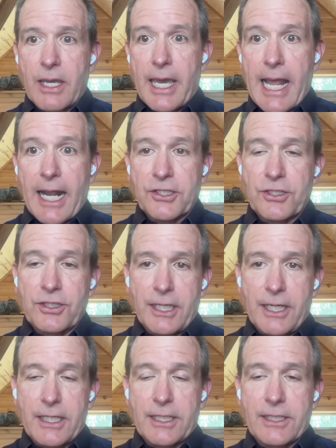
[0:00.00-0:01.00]
And
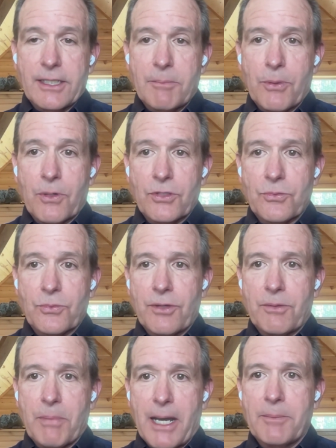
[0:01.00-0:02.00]
actually, it comports
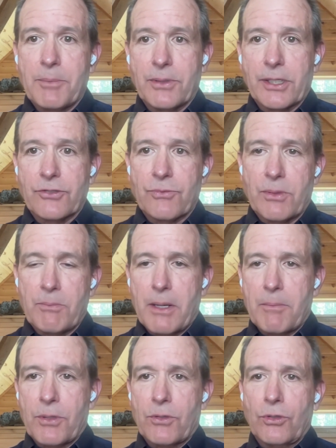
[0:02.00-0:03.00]
with the Bible, because
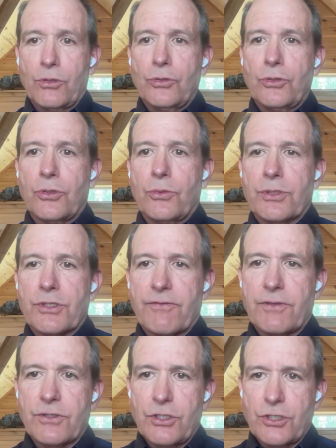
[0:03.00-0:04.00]
remember, Luke, who was a
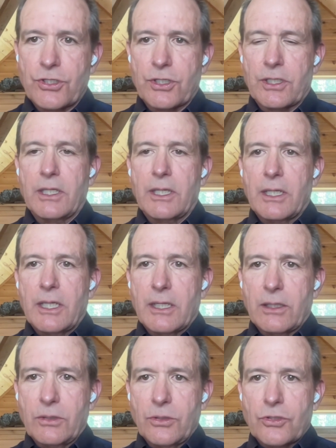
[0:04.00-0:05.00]
physician,
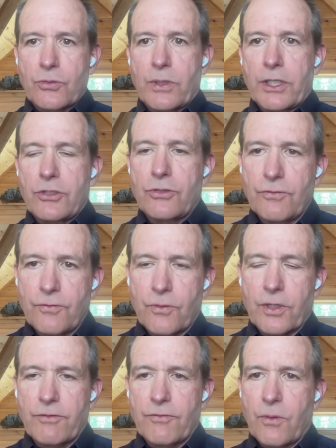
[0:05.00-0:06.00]
in Luke 22
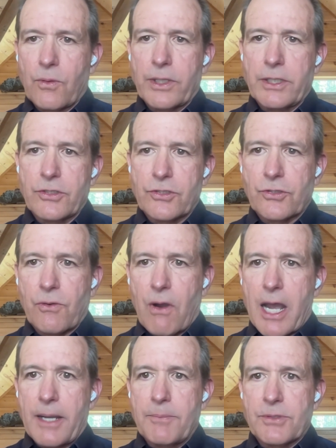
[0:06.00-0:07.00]
44, he
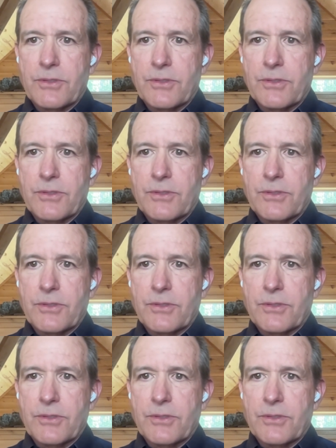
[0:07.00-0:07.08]
describes